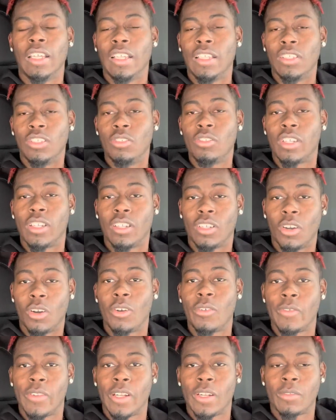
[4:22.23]
you can go
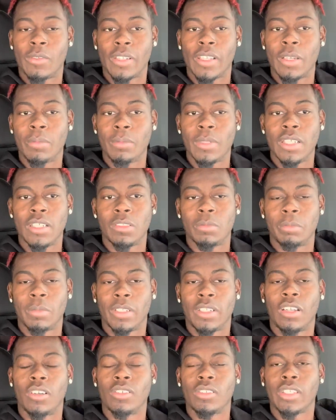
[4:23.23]
over there with that much, but
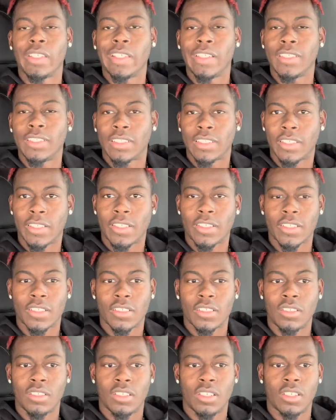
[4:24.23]
don't get stuck.
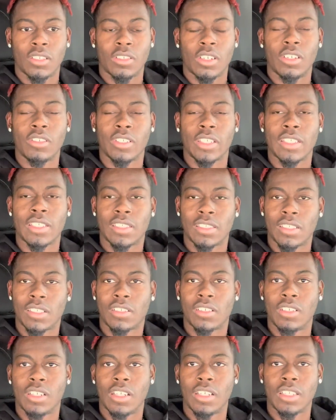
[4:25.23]
Don't get stuck
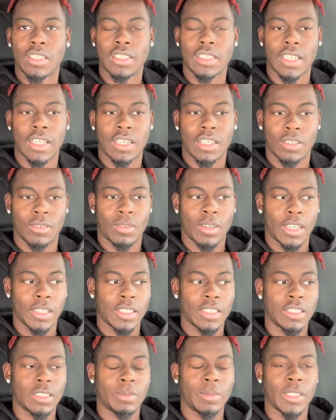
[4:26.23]
on the other side of the
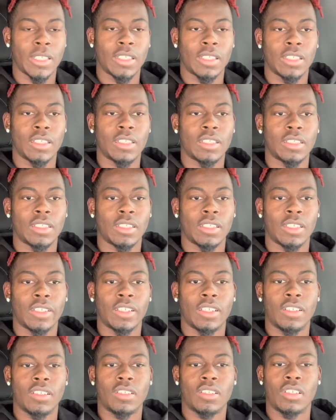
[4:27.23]
Rockies, because
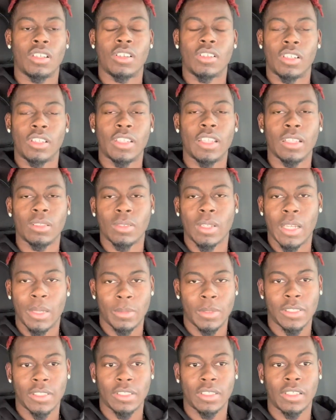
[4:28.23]
that's what
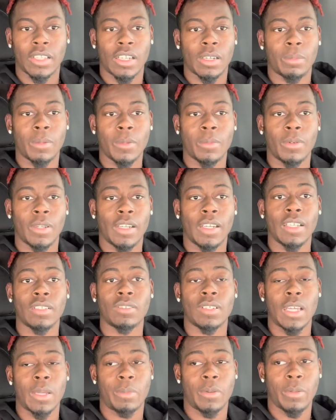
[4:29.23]
happens to a lot of people, and that's
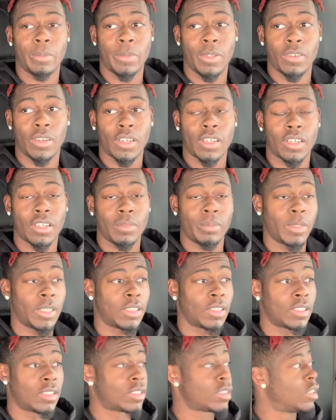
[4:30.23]
what happened to me right now,
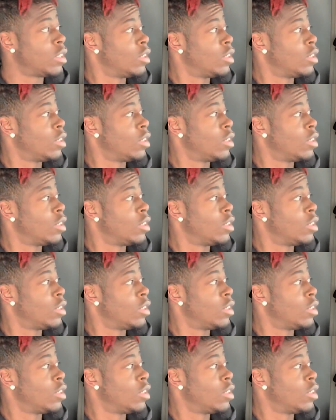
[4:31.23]
because,